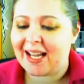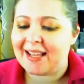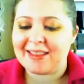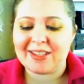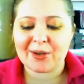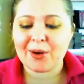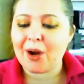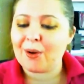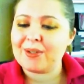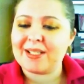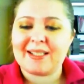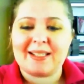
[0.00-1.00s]
And your
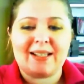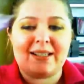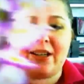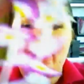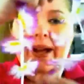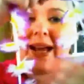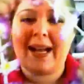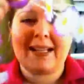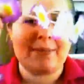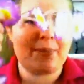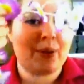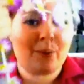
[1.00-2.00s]
hostess is going to go
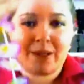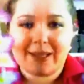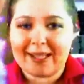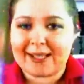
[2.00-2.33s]
ahead and put one of